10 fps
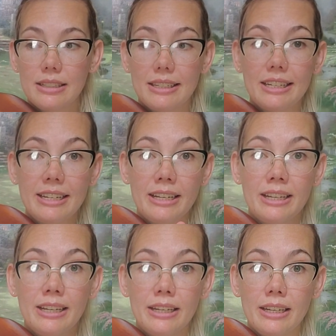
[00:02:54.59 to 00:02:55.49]

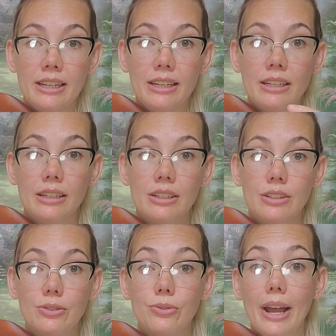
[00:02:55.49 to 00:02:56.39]
D,
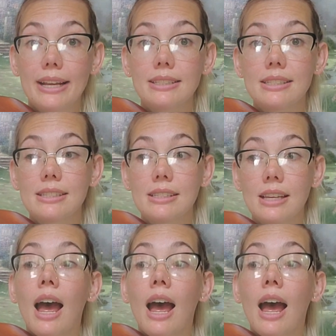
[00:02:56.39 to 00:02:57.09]
rest.